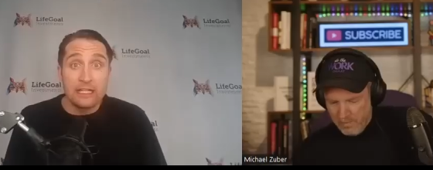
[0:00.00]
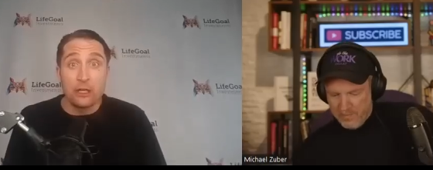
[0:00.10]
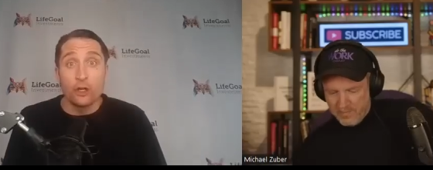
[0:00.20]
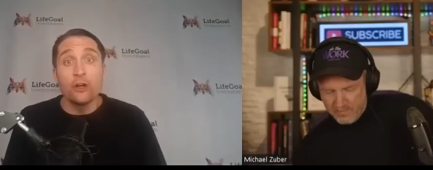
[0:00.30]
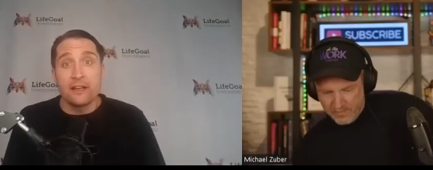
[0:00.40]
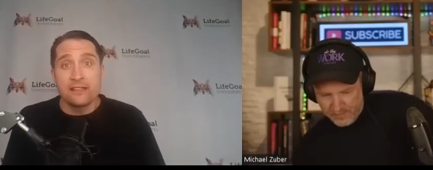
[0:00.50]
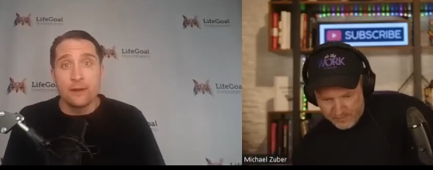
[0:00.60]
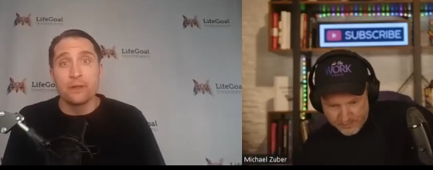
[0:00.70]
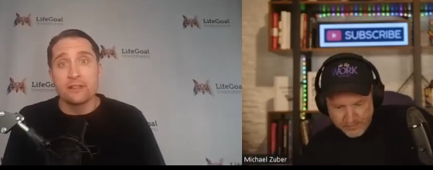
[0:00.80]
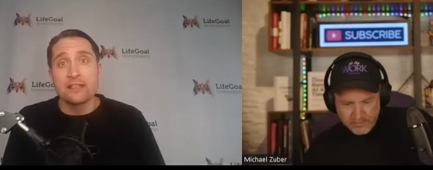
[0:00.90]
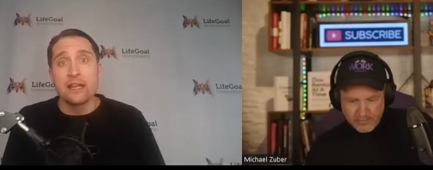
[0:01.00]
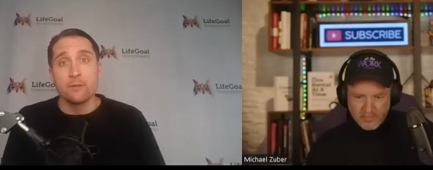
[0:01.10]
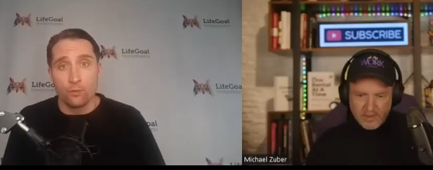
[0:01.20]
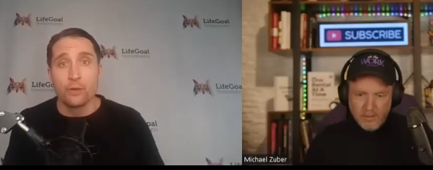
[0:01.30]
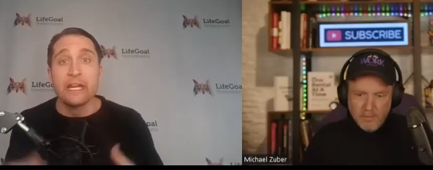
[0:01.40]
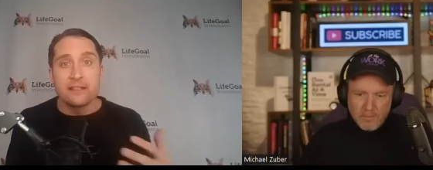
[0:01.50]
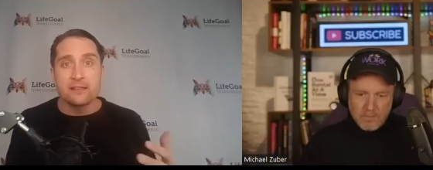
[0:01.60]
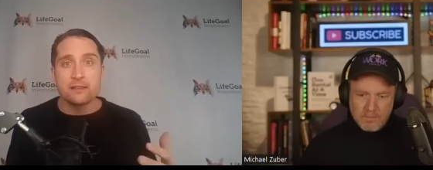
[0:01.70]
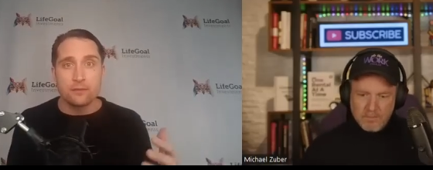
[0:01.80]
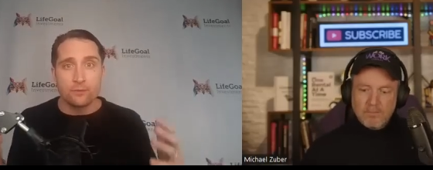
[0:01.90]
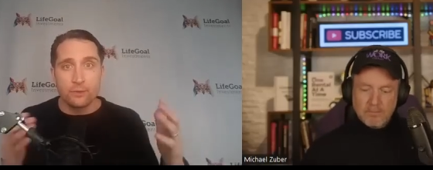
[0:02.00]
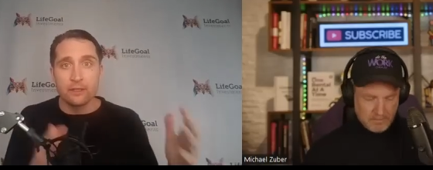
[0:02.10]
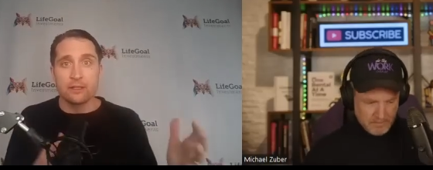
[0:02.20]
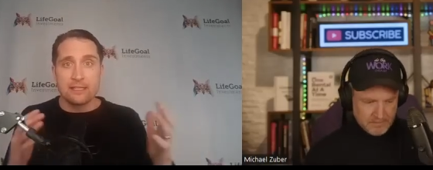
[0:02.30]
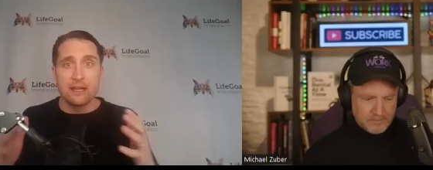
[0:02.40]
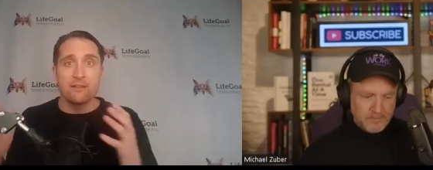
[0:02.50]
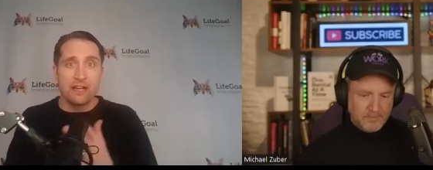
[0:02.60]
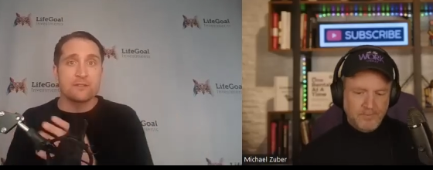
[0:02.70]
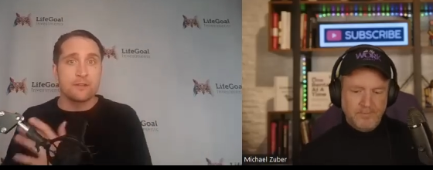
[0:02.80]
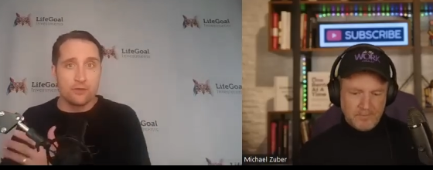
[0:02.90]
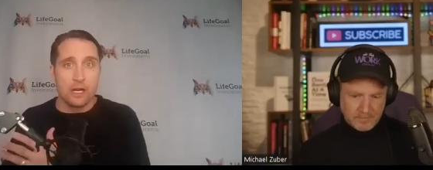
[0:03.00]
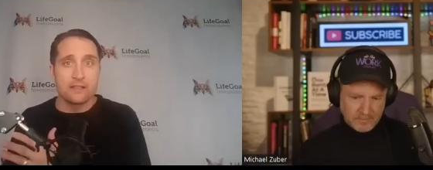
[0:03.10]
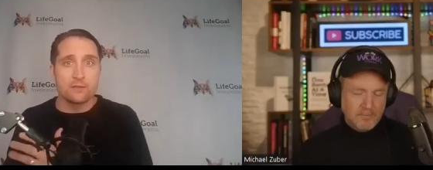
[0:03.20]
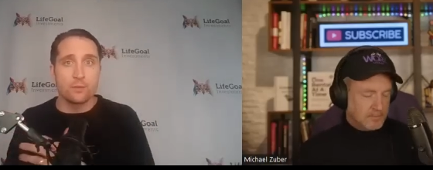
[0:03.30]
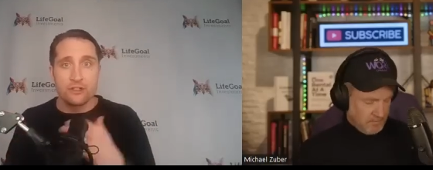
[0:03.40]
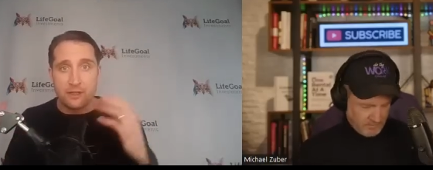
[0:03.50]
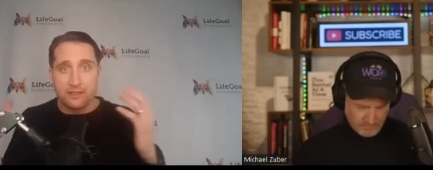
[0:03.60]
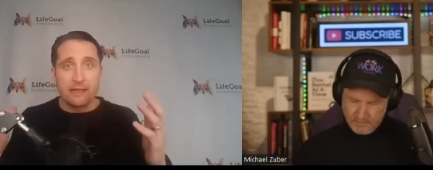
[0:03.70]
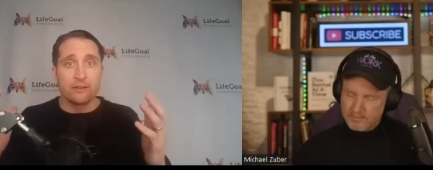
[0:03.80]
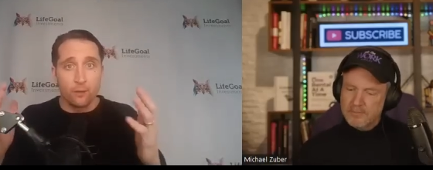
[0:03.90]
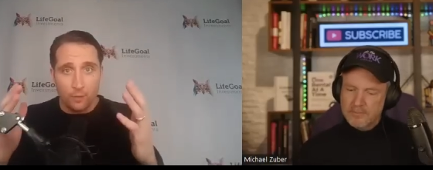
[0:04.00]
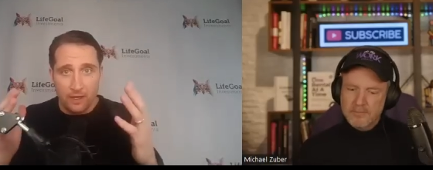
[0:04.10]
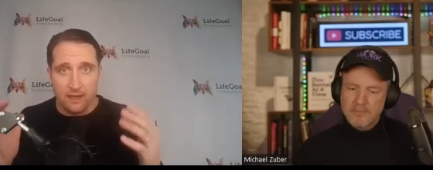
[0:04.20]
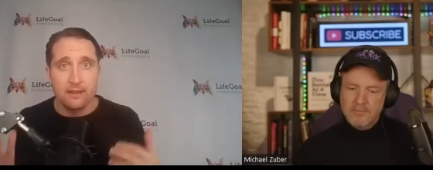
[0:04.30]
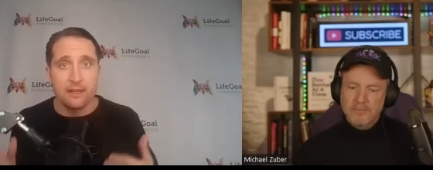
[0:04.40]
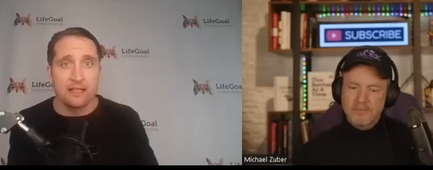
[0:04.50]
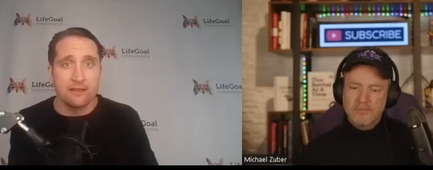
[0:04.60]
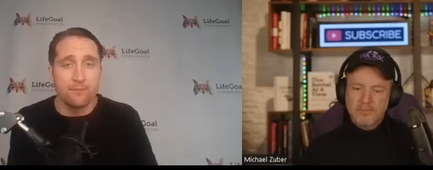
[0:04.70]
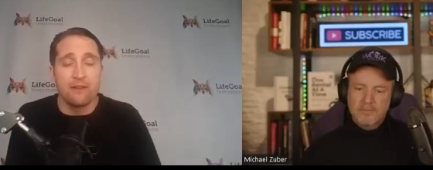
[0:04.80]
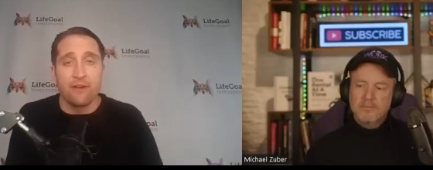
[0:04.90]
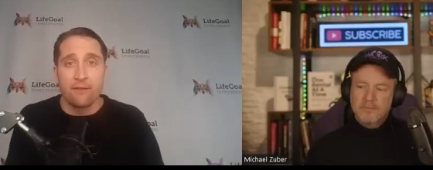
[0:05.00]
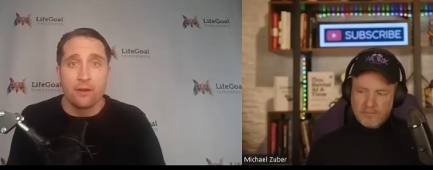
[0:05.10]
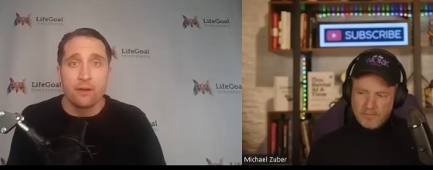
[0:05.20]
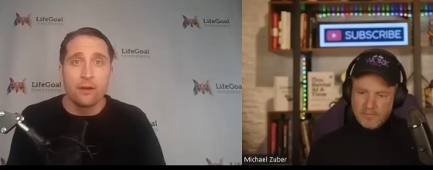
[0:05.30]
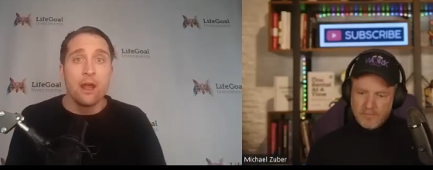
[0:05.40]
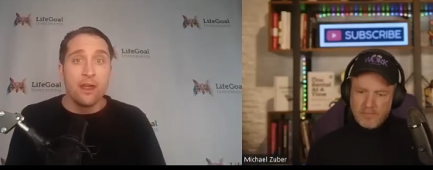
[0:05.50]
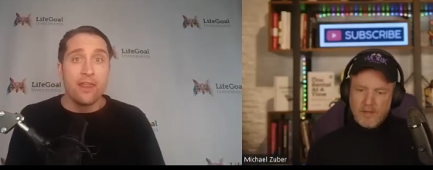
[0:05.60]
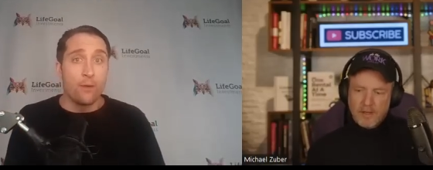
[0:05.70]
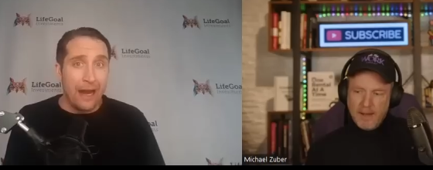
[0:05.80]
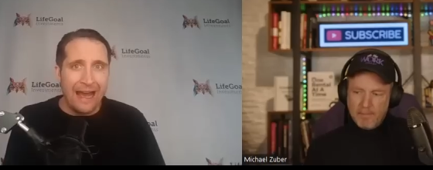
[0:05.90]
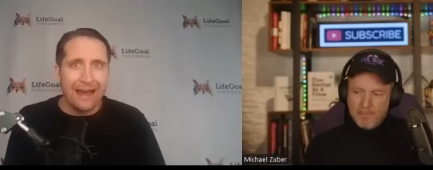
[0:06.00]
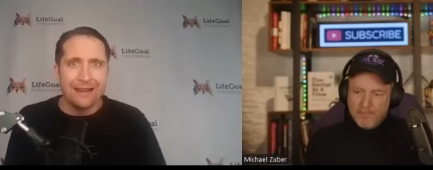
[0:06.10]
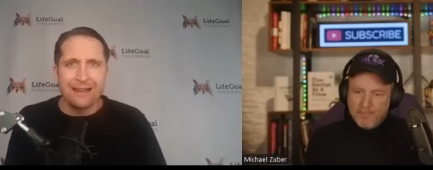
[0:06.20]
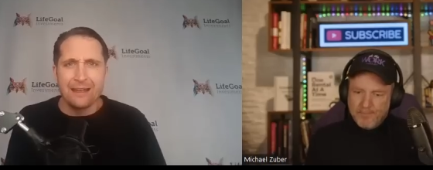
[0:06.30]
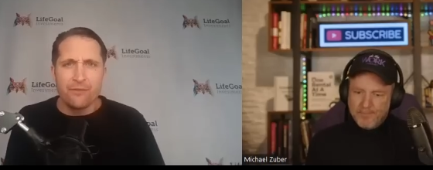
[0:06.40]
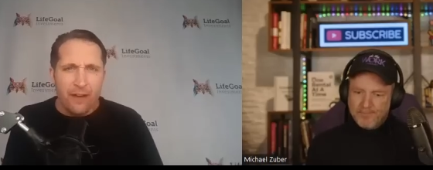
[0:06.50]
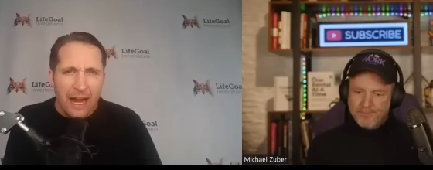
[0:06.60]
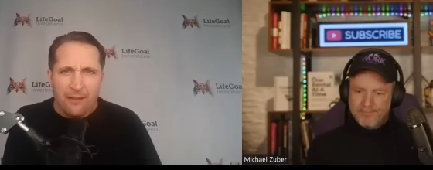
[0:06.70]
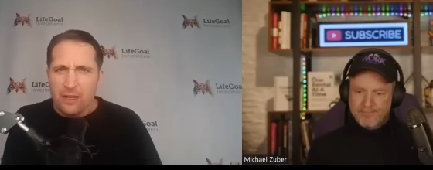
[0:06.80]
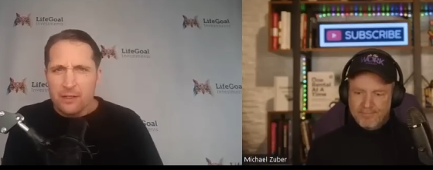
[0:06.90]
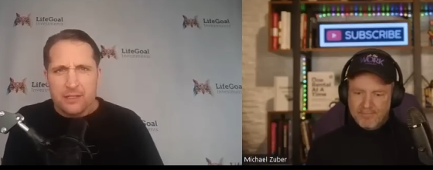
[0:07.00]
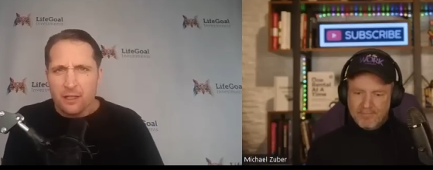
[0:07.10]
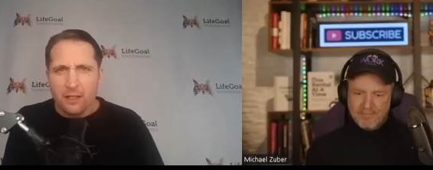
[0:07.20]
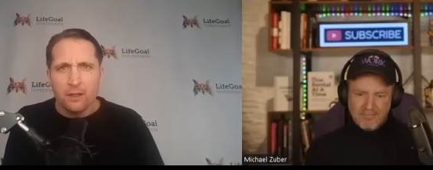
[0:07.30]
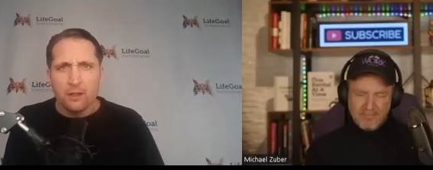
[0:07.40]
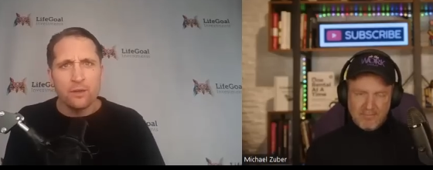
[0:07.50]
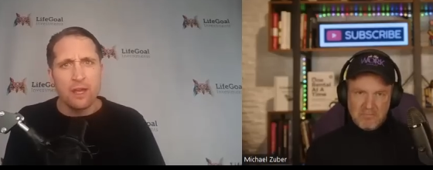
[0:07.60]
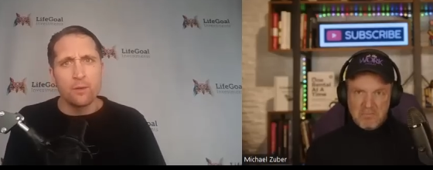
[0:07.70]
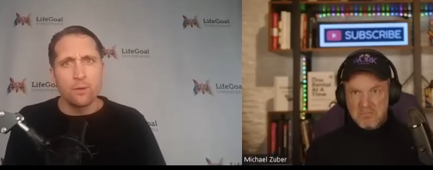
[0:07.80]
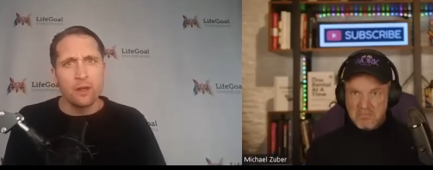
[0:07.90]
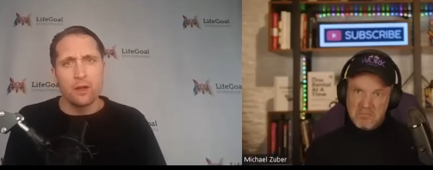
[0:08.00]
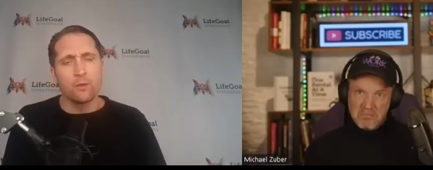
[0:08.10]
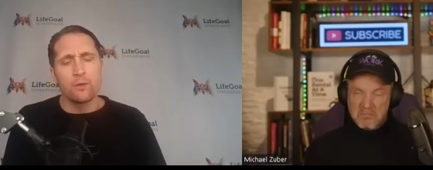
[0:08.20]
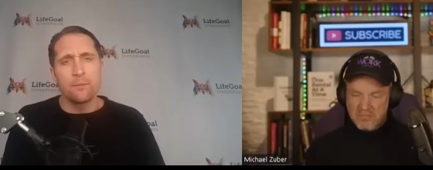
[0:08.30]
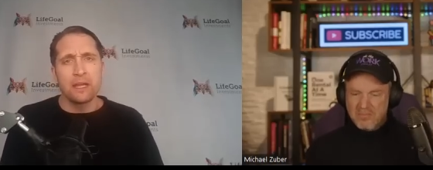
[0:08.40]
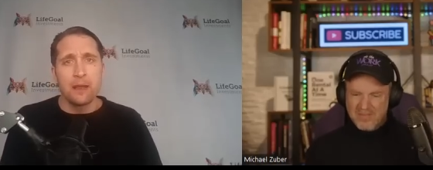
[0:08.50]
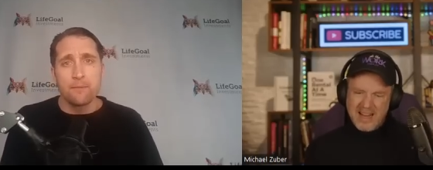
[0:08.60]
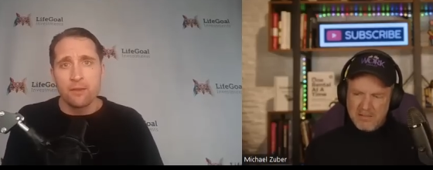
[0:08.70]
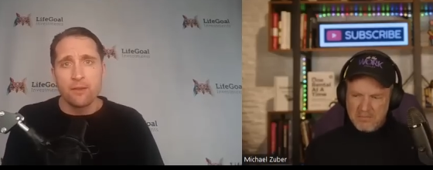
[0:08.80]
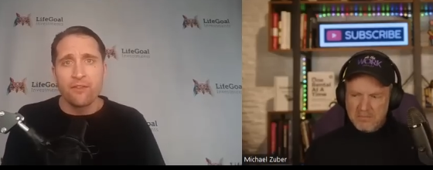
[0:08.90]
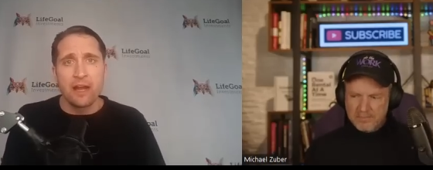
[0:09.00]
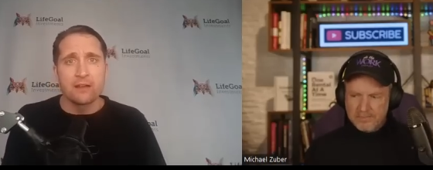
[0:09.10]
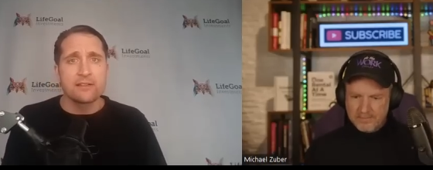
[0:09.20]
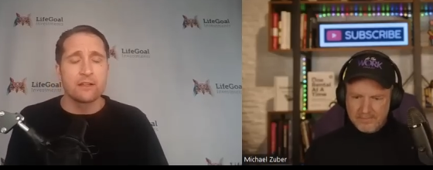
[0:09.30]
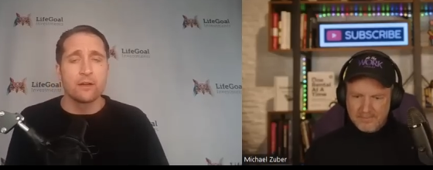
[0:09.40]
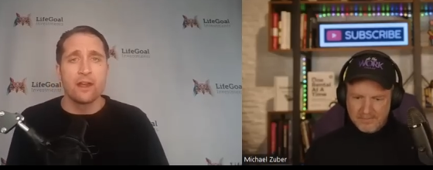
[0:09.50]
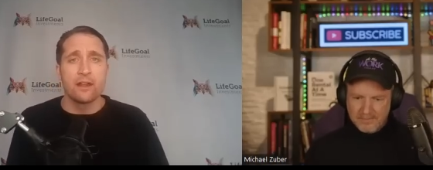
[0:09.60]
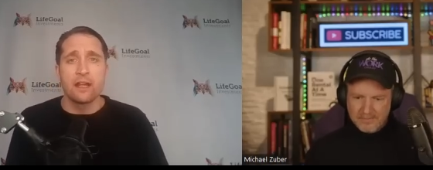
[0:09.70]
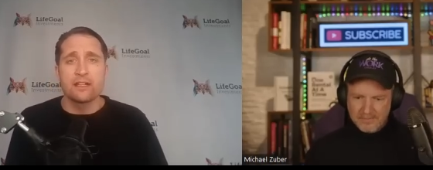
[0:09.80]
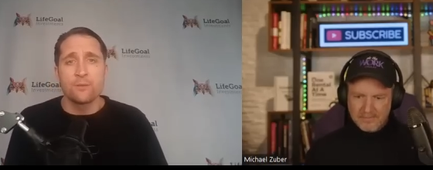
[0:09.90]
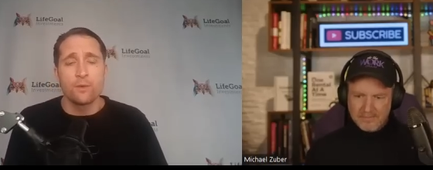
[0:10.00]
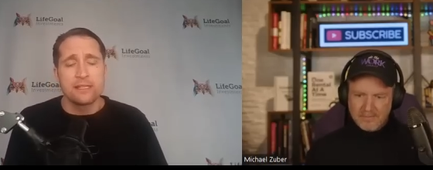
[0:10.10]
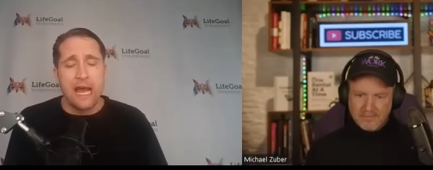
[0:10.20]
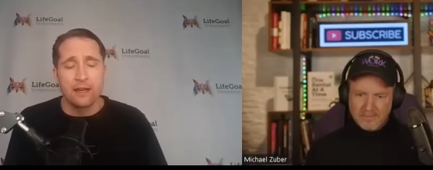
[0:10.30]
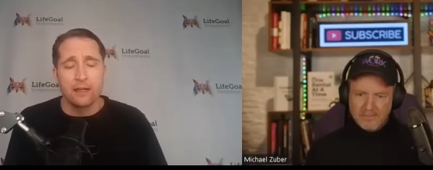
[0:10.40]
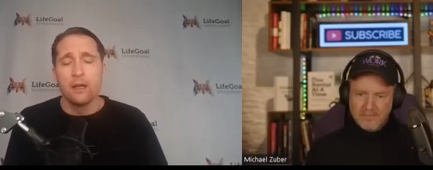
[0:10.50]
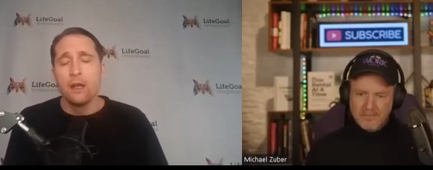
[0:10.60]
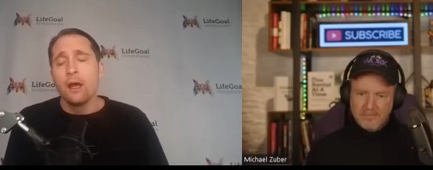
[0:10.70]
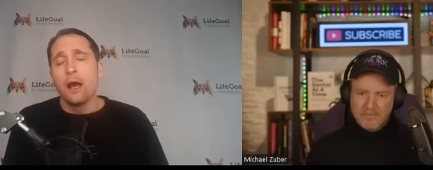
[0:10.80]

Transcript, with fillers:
Speaker 1: look at the earnings that real estate REITs, real estate investment trusts, which are a sector within the S and P five hundred, they were added five years ago. They were, you know, it became the, the final sector that that was added.